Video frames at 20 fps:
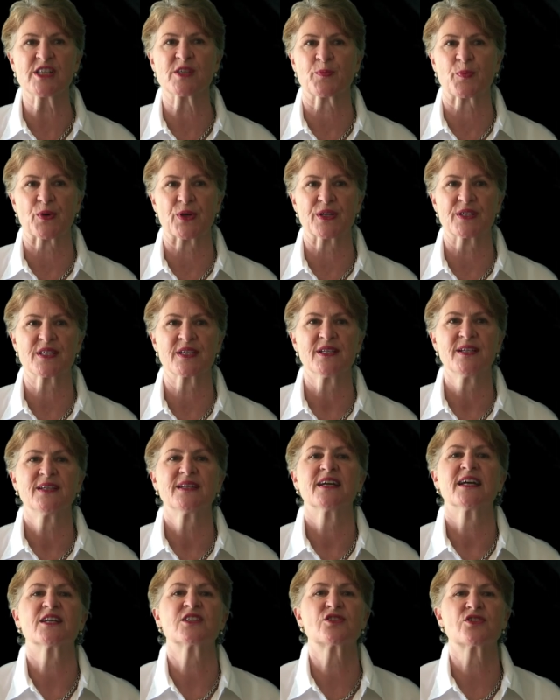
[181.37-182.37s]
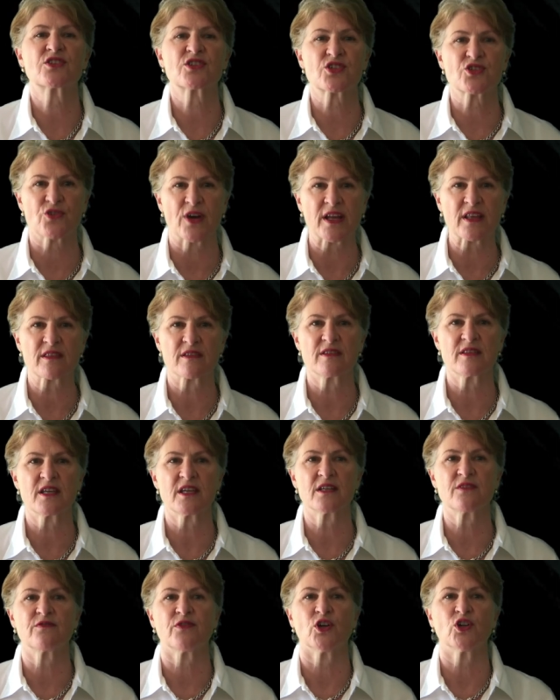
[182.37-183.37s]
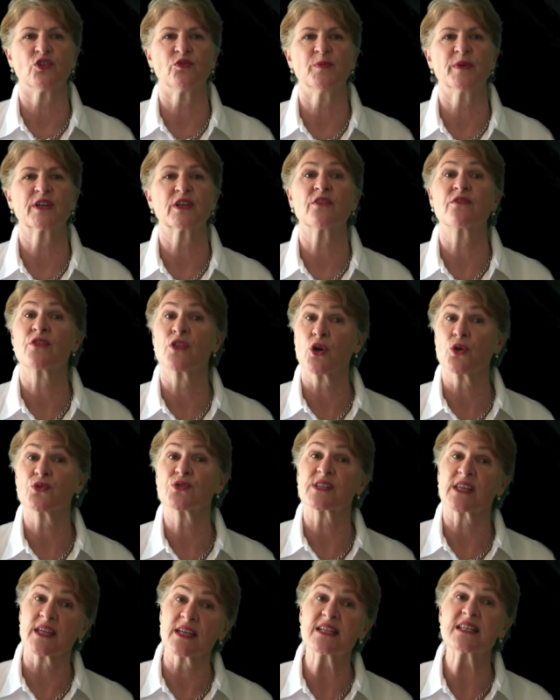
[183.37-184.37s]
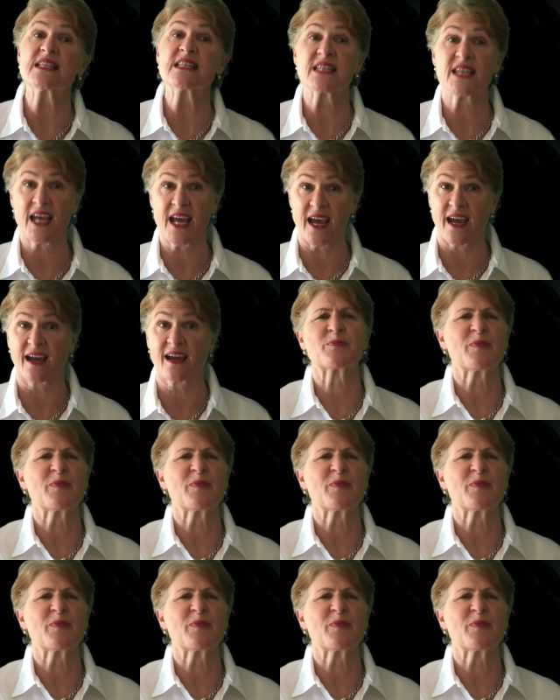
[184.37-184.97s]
sprint and to strengthen the involvement of those in tech,